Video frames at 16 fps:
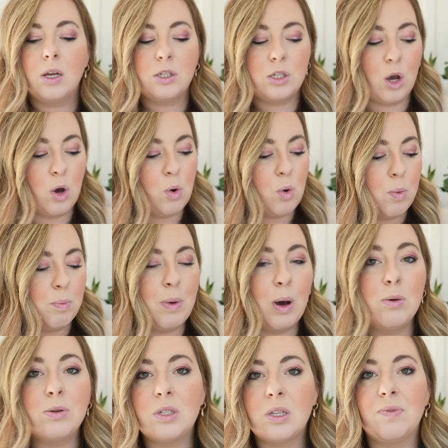So
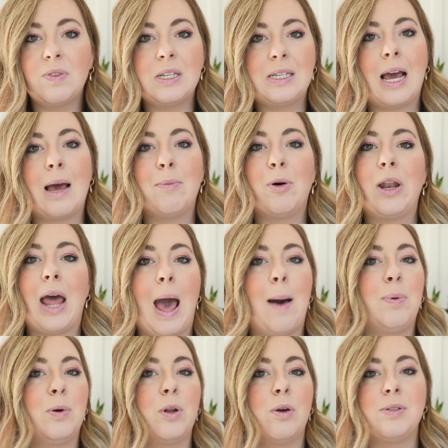most of the time on
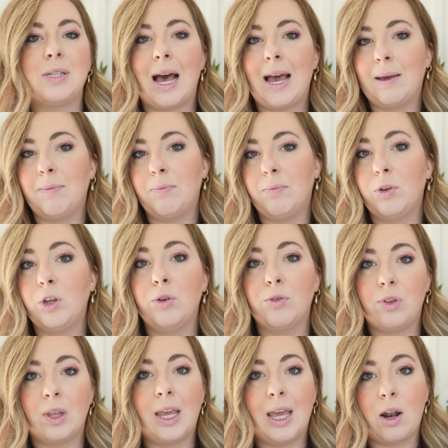Apple Notes, I'm
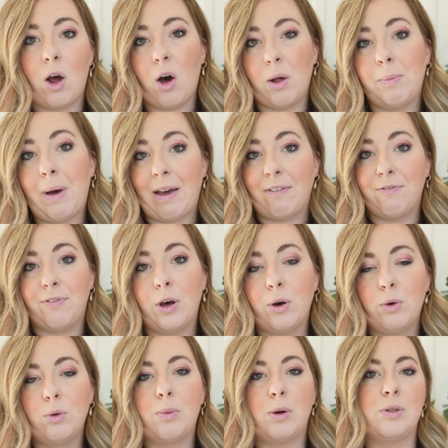using it on my
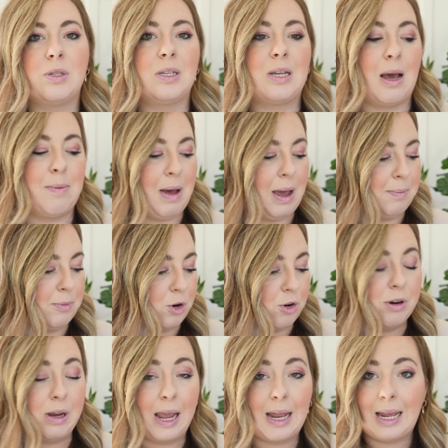phone. Most of the time I'm
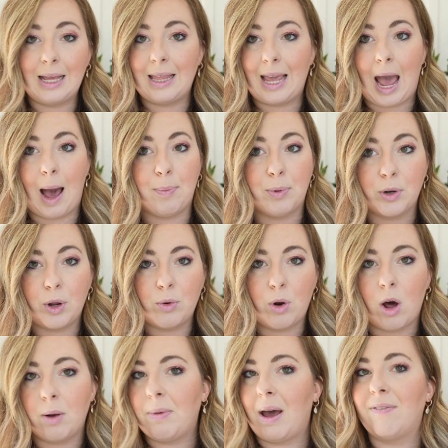creating the Apple Note
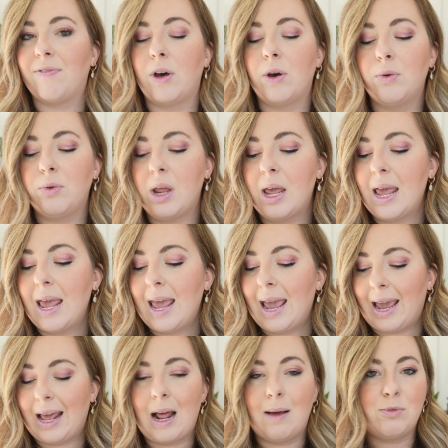on my phone
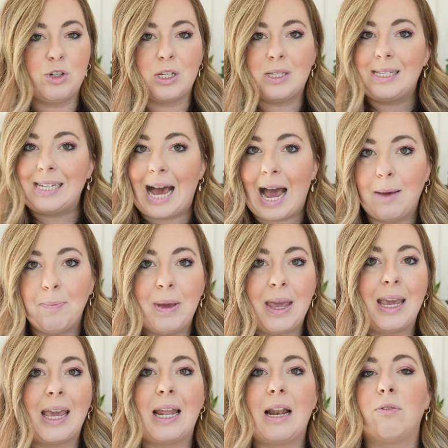and I'm just
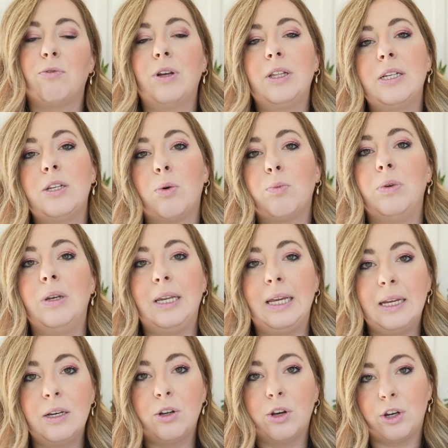typing, and I really don't
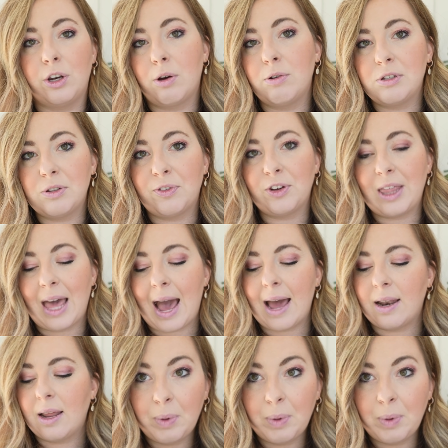need GoodNotes for that.